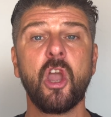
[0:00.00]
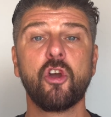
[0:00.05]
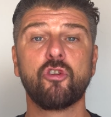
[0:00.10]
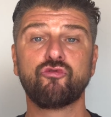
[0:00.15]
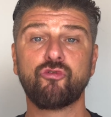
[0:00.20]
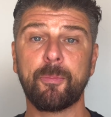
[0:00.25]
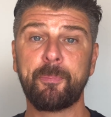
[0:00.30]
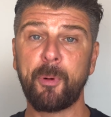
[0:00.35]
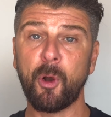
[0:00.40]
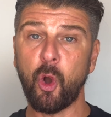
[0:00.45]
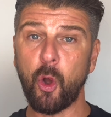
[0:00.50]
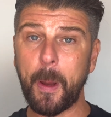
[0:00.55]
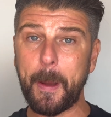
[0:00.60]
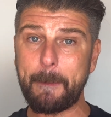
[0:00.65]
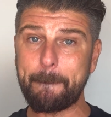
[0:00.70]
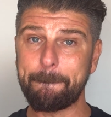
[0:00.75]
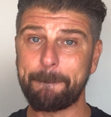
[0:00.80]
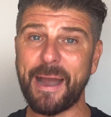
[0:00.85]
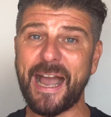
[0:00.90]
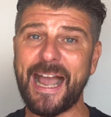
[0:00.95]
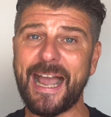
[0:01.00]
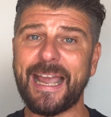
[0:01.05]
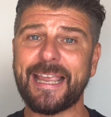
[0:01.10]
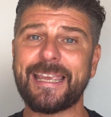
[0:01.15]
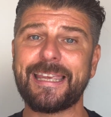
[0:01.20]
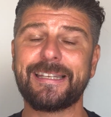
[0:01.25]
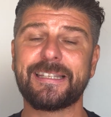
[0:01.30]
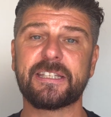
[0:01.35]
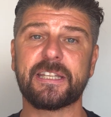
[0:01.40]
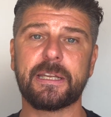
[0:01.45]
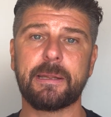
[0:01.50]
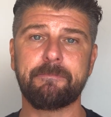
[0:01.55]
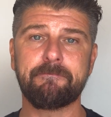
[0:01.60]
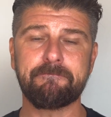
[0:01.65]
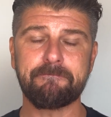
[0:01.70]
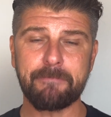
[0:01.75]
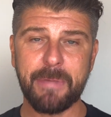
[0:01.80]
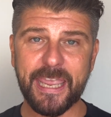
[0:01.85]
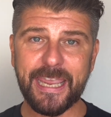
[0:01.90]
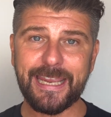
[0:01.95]
reporting back into the
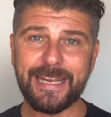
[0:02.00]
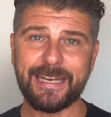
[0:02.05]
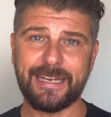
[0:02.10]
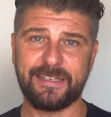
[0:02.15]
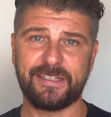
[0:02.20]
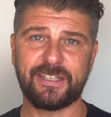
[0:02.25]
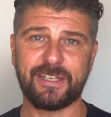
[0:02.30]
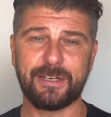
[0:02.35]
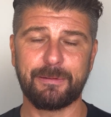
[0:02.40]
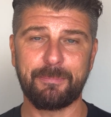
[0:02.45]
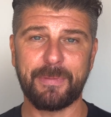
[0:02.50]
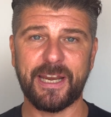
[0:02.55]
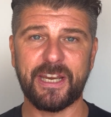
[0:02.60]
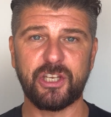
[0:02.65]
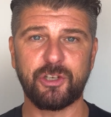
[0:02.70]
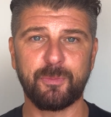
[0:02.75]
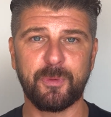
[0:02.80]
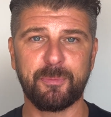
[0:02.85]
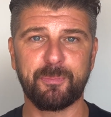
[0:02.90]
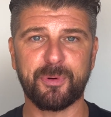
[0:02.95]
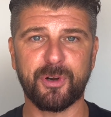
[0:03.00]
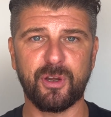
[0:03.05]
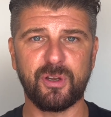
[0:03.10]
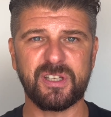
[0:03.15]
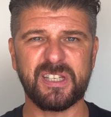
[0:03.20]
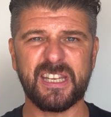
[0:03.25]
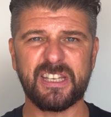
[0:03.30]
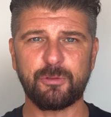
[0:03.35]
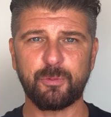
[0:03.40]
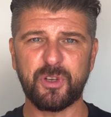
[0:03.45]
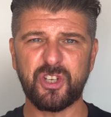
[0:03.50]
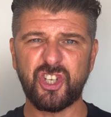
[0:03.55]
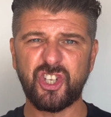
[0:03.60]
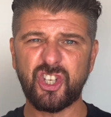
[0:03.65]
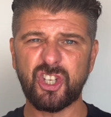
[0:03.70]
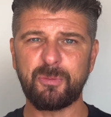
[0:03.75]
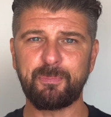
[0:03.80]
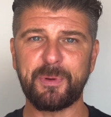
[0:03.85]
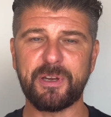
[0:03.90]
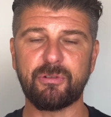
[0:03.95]
main incident management process, which
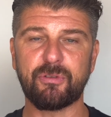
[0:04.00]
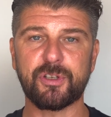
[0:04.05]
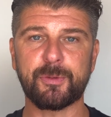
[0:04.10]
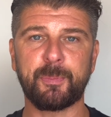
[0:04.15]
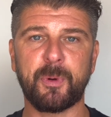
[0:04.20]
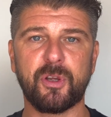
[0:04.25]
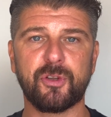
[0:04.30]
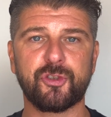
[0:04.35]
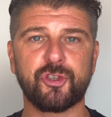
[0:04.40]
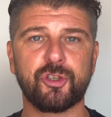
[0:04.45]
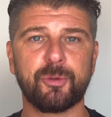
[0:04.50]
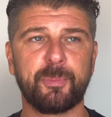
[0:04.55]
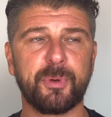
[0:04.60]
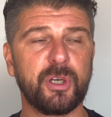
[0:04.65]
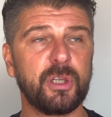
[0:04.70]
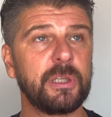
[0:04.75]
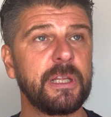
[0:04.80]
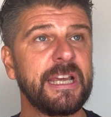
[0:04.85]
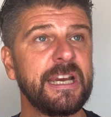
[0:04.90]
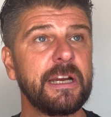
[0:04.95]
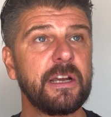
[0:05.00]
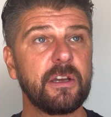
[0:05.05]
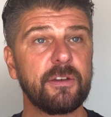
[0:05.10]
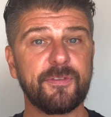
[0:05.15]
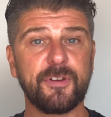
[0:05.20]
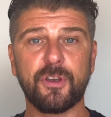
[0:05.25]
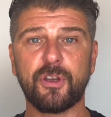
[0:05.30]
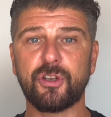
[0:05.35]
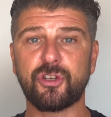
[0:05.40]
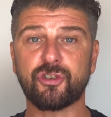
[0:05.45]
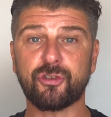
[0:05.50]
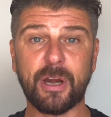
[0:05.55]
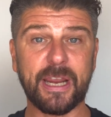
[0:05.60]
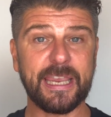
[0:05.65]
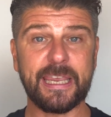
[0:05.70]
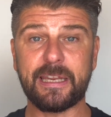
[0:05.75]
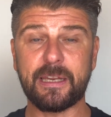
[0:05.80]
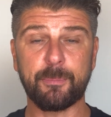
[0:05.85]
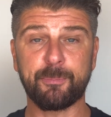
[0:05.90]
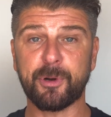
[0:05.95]
should be responsible for
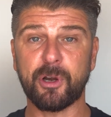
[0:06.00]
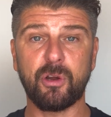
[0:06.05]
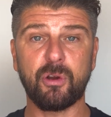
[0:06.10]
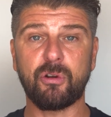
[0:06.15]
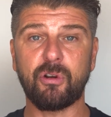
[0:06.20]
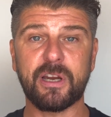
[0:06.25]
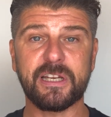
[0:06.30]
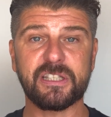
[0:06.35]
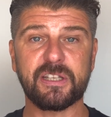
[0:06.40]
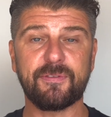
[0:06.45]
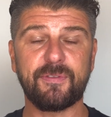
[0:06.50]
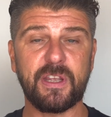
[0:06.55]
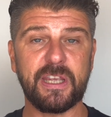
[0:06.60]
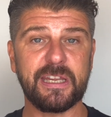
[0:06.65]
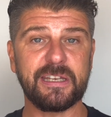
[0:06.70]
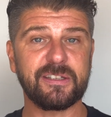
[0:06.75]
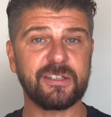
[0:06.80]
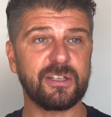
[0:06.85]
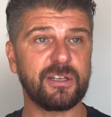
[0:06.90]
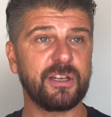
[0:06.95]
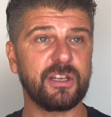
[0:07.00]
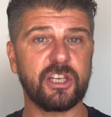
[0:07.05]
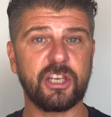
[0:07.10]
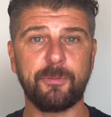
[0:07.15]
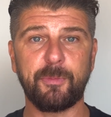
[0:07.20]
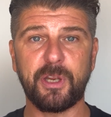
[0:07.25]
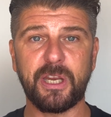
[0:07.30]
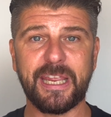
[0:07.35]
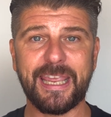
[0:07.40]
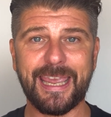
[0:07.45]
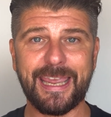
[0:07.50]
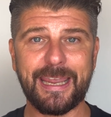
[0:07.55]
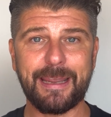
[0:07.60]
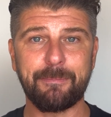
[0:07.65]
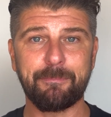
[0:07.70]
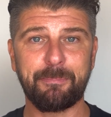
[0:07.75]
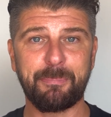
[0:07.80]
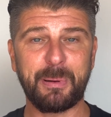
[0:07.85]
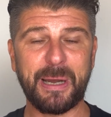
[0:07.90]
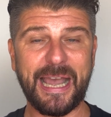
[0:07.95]
tracking the progress of the incident,
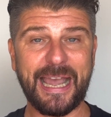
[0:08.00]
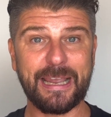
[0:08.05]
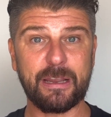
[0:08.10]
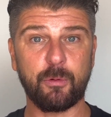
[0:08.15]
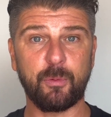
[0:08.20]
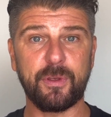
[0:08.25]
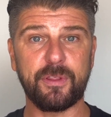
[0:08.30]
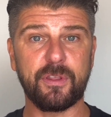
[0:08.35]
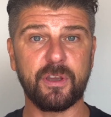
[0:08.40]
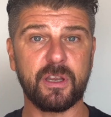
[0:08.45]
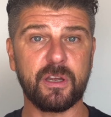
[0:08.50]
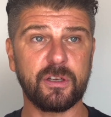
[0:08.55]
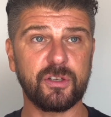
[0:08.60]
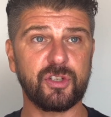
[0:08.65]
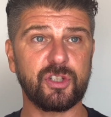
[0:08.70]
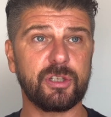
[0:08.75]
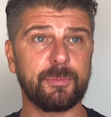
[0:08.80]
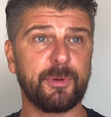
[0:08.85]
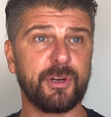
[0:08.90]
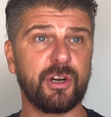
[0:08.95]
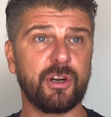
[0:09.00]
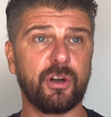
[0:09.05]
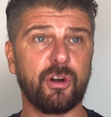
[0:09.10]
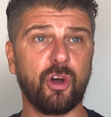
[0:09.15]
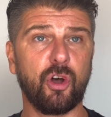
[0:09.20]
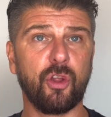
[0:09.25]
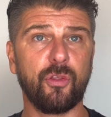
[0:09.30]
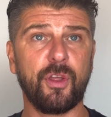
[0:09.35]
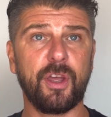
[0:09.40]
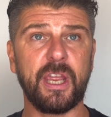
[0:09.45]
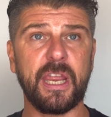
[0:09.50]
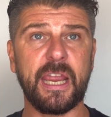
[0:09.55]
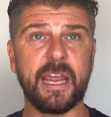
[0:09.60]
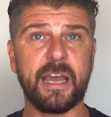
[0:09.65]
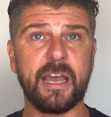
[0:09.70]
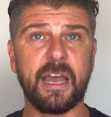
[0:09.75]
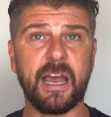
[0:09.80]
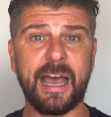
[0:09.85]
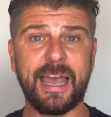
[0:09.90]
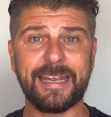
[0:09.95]
communicating back with the customer or the
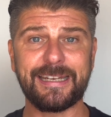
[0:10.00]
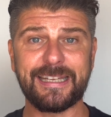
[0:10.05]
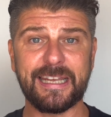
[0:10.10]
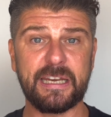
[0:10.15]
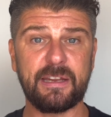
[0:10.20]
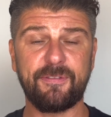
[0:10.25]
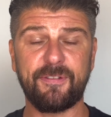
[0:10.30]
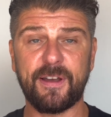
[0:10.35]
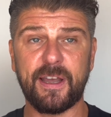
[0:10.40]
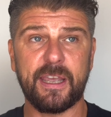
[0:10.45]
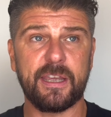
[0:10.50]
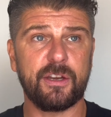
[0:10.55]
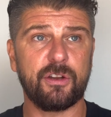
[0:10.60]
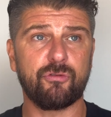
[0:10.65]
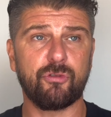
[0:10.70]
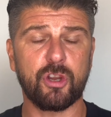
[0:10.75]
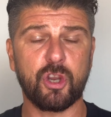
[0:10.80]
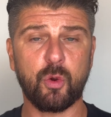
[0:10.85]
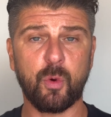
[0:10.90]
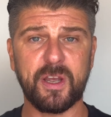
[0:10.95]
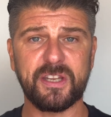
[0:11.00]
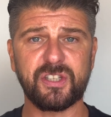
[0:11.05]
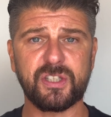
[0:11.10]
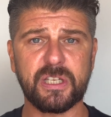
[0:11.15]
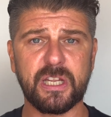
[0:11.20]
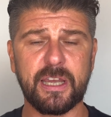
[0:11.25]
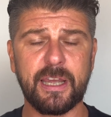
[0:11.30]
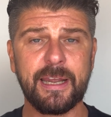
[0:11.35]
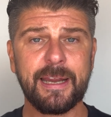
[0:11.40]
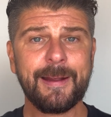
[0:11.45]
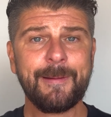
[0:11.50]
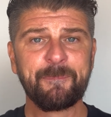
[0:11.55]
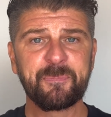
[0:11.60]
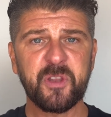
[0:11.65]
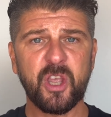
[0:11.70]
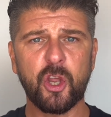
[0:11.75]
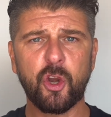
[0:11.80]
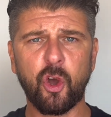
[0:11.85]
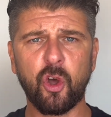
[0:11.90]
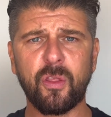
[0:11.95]
identifier, the requester,
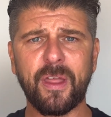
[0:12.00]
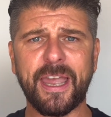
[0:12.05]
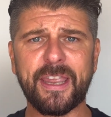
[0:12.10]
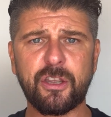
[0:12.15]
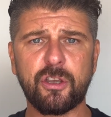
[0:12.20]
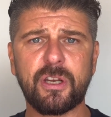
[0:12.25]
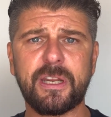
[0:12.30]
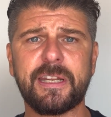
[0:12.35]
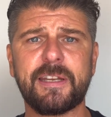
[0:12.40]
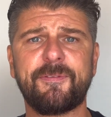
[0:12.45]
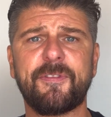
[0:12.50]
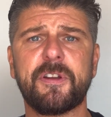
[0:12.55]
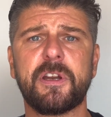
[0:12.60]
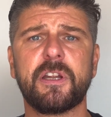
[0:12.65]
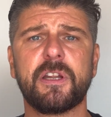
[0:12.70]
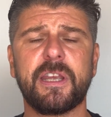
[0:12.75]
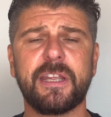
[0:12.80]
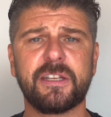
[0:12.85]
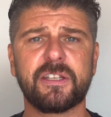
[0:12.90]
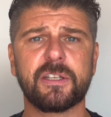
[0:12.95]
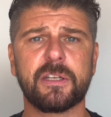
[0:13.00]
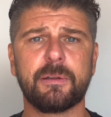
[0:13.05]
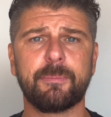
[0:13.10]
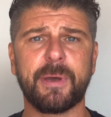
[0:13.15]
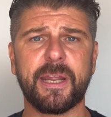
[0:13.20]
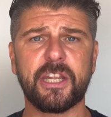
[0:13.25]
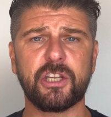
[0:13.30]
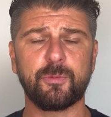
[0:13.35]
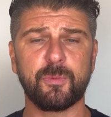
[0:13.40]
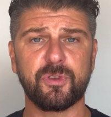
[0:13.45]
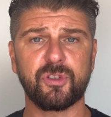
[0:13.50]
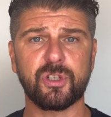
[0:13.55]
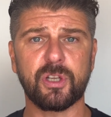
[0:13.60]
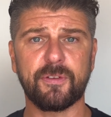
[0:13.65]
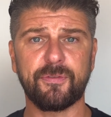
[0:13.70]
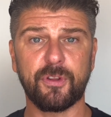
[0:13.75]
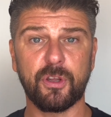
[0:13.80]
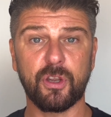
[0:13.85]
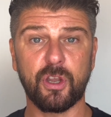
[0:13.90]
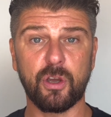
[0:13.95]
and all that good incident management
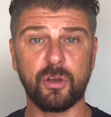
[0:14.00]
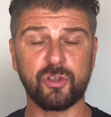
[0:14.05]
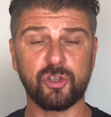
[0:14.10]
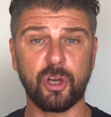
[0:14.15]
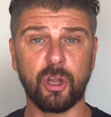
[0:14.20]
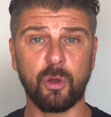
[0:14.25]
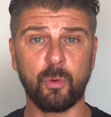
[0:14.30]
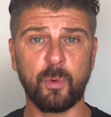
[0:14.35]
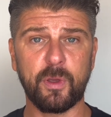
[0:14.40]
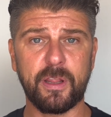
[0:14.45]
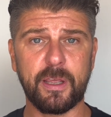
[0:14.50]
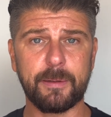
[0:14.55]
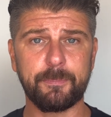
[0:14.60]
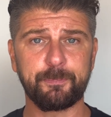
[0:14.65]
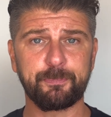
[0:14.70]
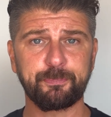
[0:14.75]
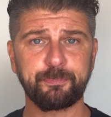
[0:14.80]
stuff that goes along with it.